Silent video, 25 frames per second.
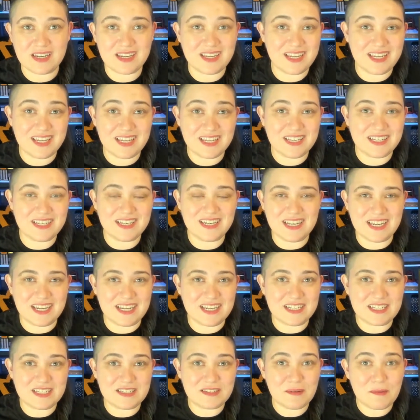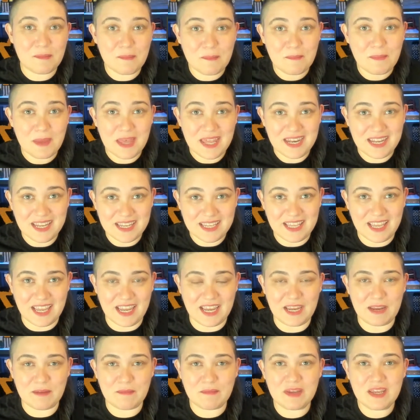in its meta
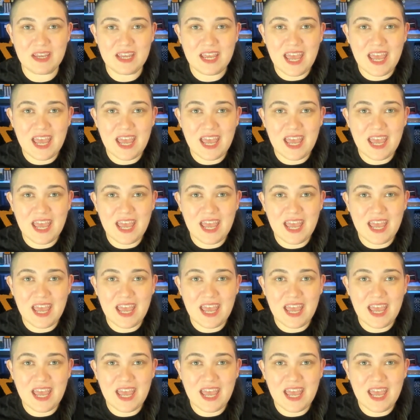game.